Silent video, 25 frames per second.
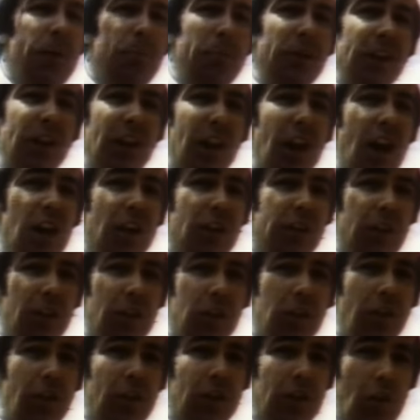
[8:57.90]
had been locked
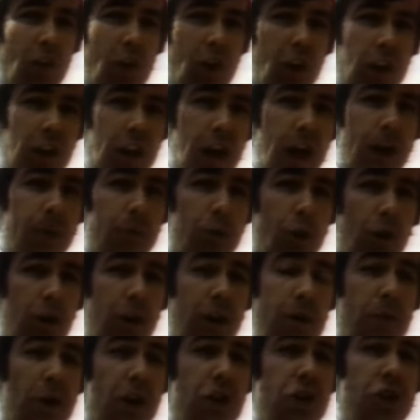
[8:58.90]
into the law
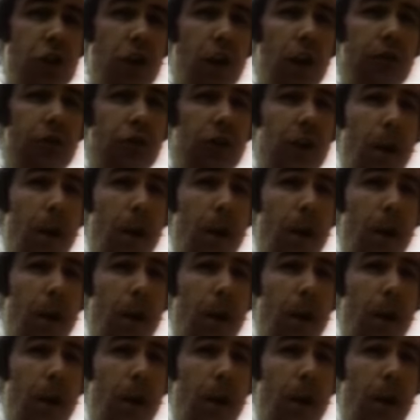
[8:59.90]
library by sheriff's